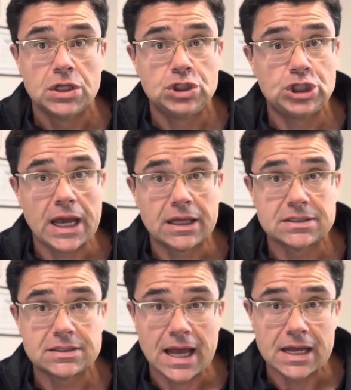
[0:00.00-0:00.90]
check the
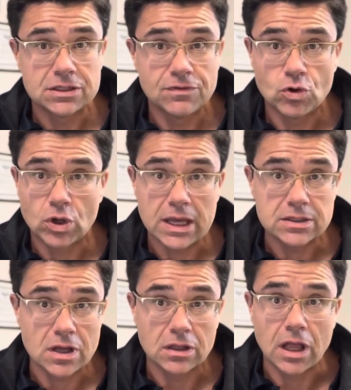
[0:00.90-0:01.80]
status of your
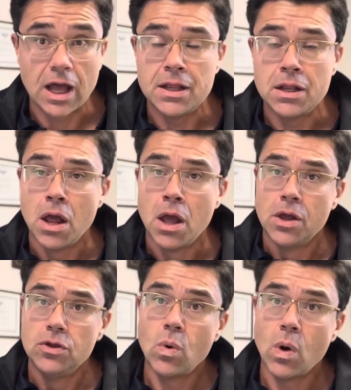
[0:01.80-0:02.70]
case online,
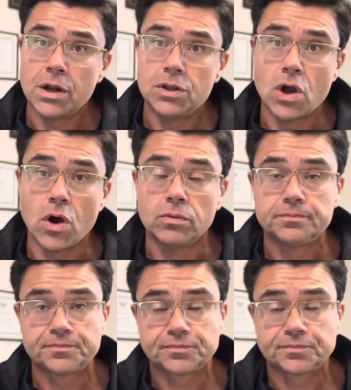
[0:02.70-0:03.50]
you want to know